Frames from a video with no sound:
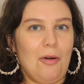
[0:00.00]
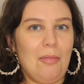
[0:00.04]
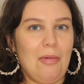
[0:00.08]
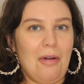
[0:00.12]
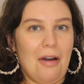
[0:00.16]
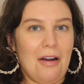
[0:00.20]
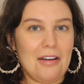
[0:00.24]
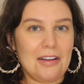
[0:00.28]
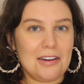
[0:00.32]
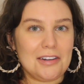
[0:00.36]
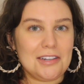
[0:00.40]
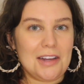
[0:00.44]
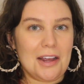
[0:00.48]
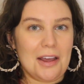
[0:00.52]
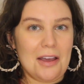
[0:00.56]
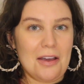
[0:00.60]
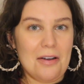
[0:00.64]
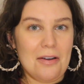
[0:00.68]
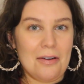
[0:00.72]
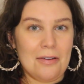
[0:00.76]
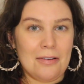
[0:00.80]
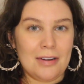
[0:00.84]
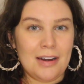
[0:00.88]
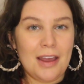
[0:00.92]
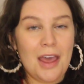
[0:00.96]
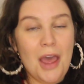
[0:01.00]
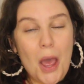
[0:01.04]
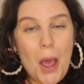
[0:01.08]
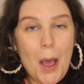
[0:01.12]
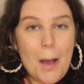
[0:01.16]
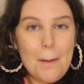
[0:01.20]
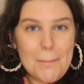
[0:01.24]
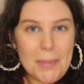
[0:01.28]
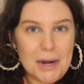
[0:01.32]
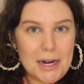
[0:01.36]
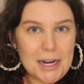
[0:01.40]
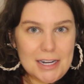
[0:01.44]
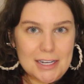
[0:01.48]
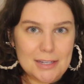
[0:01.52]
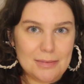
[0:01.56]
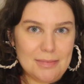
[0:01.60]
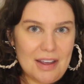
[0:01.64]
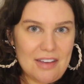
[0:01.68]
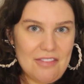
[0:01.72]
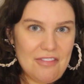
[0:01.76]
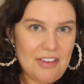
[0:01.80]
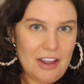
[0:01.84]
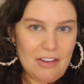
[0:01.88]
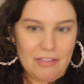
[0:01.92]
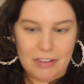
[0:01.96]
product I own, but it's my
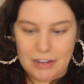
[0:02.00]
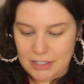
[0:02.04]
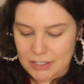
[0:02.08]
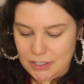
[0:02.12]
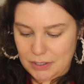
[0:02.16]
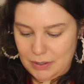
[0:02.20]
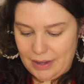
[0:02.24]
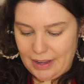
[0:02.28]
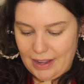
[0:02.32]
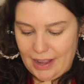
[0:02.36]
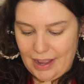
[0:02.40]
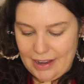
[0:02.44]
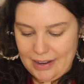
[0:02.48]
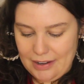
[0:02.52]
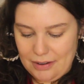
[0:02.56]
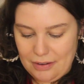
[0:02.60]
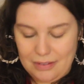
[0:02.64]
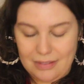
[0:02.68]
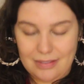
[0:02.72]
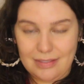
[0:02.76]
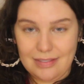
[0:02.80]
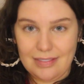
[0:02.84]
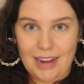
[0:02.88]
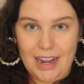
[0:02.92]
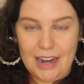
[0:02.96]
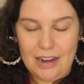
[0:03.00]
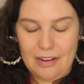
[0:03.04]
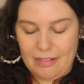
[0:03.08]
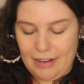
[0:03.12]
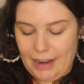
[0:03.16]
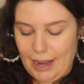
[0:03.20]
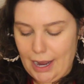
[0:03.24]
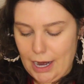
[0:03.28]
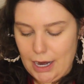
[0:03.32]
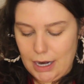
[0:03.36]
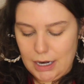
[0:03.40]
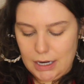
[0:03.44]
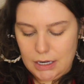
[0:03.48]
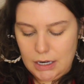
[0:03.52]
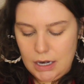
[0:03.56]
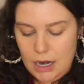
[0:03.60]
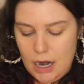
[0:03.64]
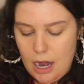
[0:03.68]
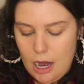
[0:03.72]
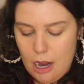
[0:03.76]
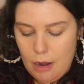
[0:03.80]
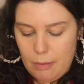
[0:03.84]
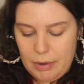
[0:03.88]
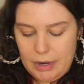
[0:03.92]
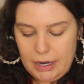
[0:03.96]
favorite, so I don't care.
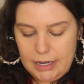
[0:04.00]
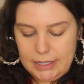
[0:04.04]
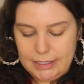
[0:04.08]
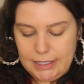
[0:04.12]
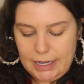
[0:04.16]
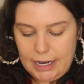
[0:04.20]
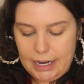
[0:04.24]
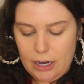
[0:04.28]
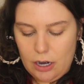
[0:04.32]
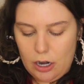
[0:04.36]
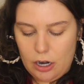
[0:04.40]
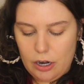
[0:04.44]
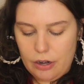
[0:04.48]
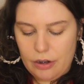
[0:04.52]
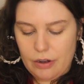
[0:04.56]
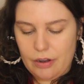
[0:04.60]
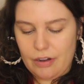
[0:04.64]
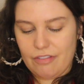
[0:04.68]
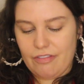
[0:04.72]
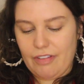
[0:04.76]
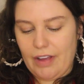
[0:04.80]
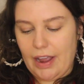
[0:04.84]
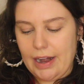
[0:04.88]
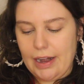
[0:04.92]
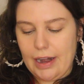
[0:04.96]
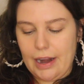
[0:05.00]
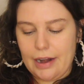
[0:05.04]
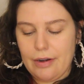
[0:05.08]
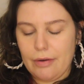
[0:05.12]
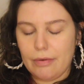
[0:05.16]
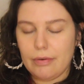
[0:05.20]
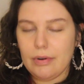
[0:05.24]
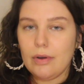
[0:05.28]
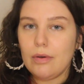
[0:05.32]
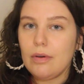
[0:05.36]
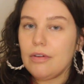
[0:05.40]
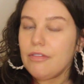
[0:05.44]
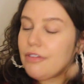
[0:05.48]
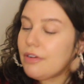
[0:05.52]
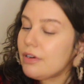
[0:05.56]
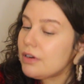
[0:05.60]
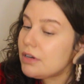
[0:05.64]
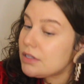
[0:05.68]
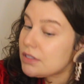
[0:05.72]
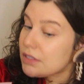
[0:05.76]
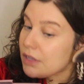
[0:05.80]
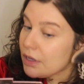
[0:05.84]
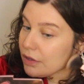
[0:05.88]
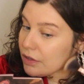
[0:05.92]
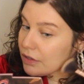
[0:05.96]
But it's getting harder to find. I don't know if they're
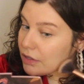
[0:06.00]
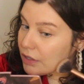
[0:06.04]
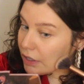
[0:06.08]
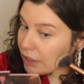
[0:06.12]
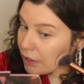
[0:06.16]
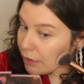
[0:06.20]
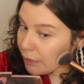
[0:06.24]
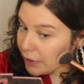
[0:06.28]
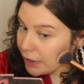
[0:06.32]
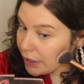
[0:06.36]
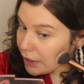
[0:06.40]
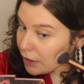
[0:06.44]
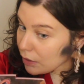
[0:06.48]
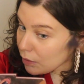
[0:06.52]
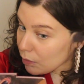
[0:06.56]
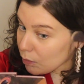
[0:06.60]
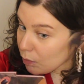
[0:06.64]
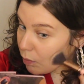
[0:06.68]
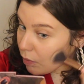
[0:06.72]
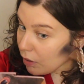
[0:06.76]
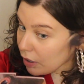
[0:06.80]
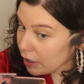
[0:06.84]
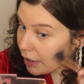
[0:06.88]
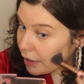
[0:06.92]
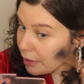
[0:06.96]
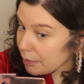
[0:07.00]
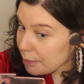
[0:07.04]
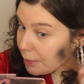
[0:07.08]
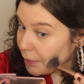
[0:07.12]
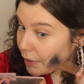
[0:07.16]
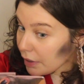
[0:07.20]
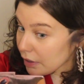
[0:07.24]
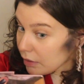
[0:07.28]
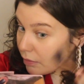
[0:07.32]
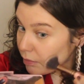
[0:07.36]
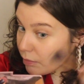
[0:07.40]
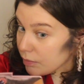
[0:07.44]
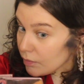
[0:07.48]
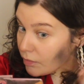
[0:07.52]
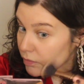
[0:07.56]
discontinuing it or what, but